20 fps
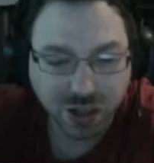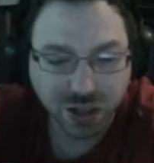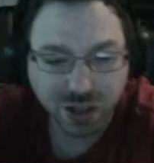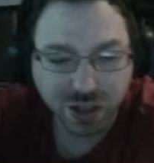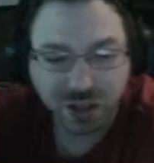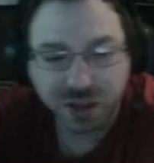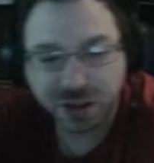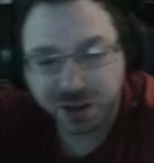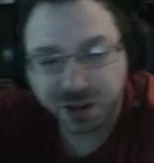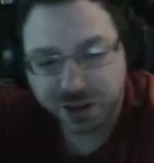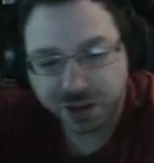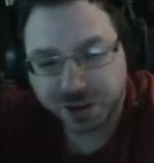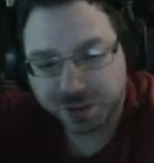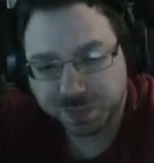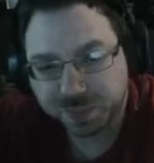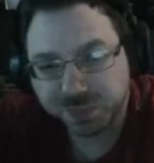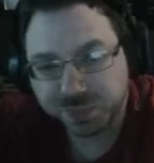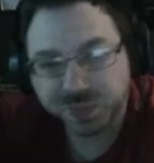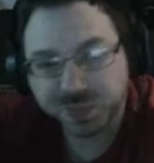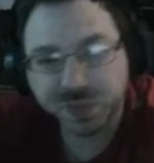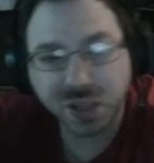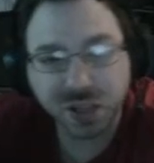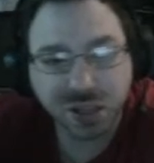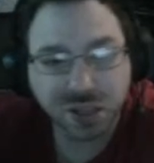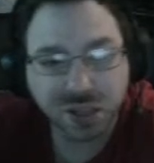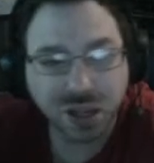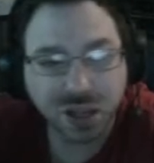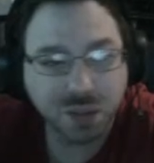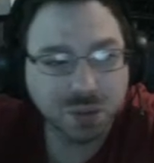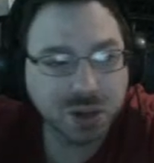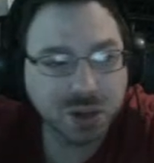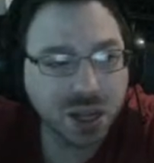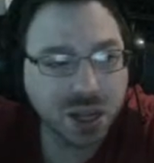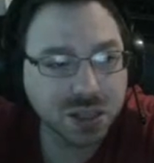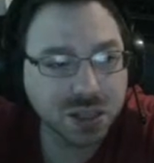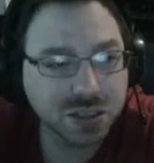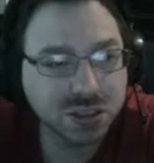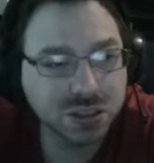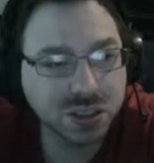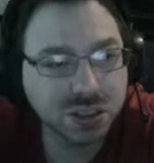I'm gonna
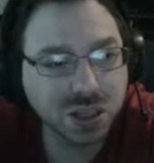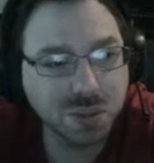ask the GM